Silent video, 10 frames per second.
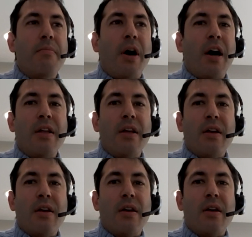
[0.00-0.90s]
But
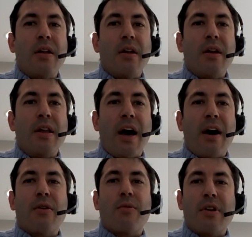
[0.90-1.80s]

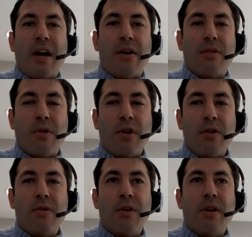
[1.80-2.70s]
now that we're down the
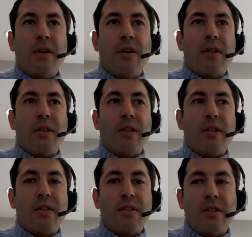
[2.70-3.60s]
road,
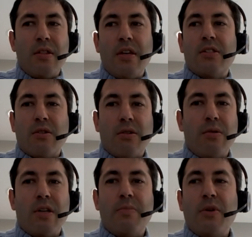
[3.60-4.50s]
this
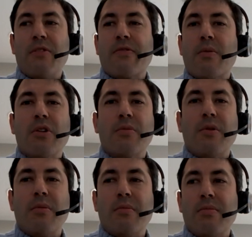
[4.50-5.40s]
crew has built for
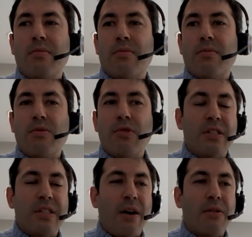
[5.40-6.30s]
multiple
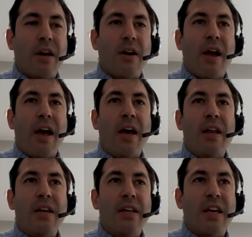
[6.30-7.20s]
REITs out there,
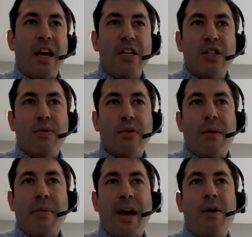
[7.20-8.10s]
and engaging with
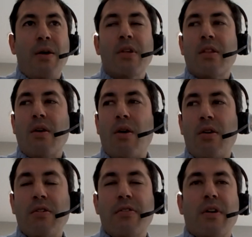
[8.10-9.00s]
them now with
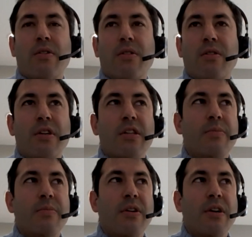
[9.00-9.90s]
all of their learned
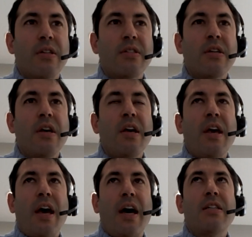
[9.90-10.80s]
experience
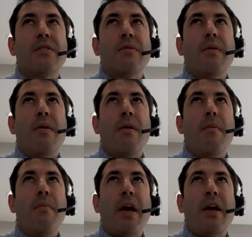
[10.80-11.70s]
has
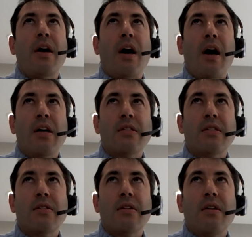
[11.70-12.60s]
made us